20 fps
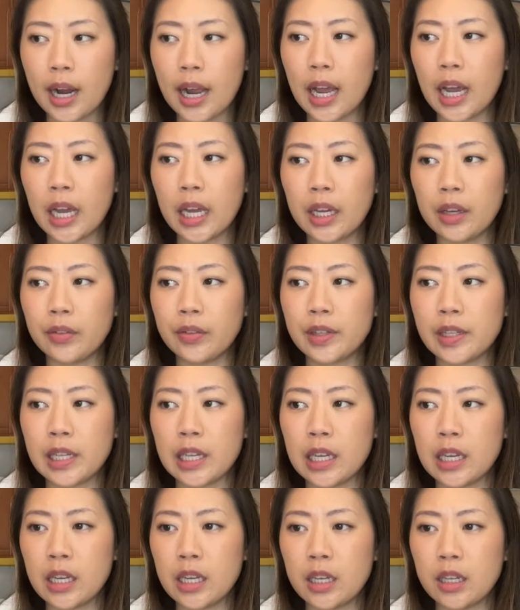I've
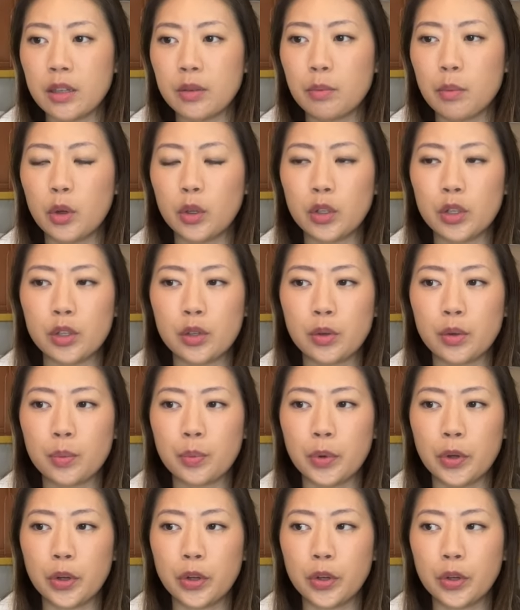seen
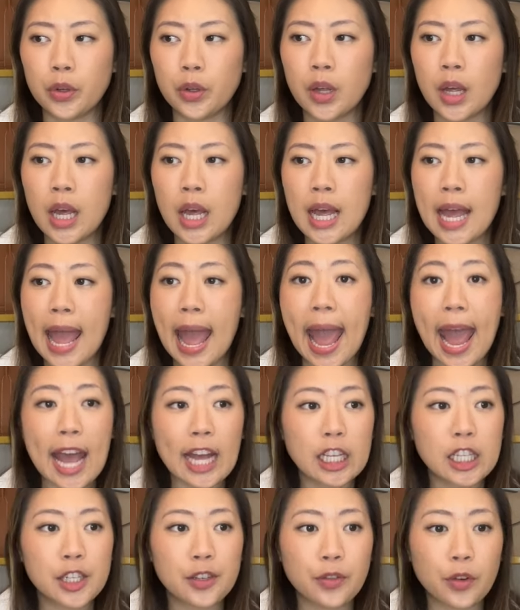multiple
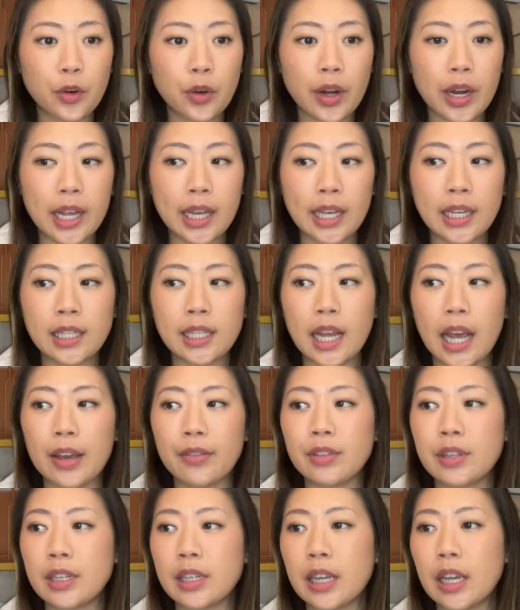ads for it. I've
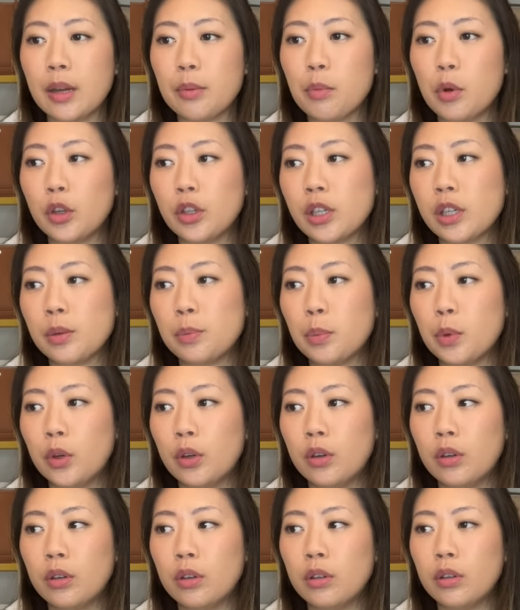seen
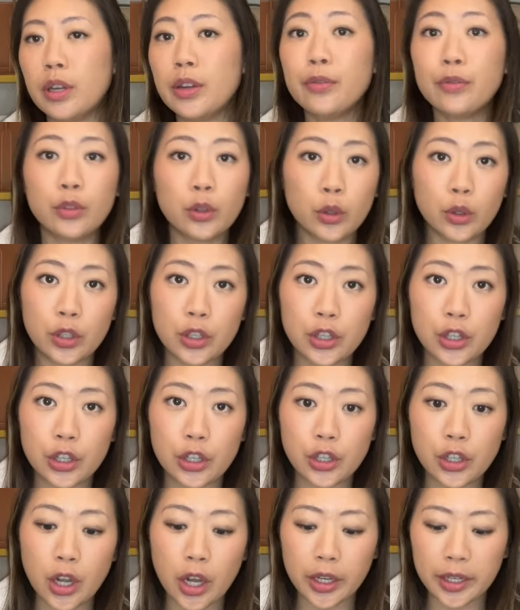multiple
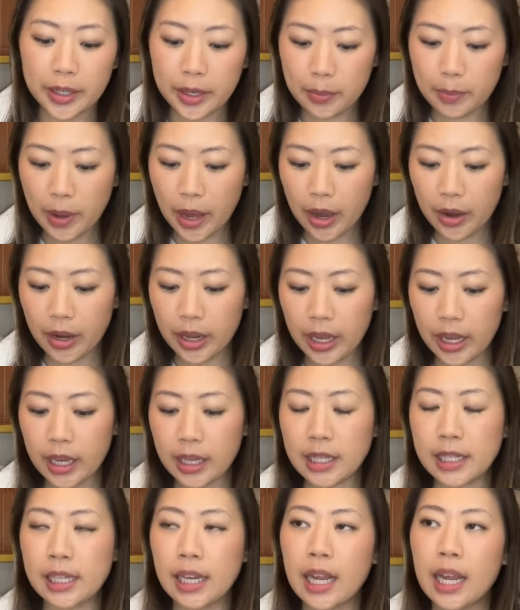influencers talking about it.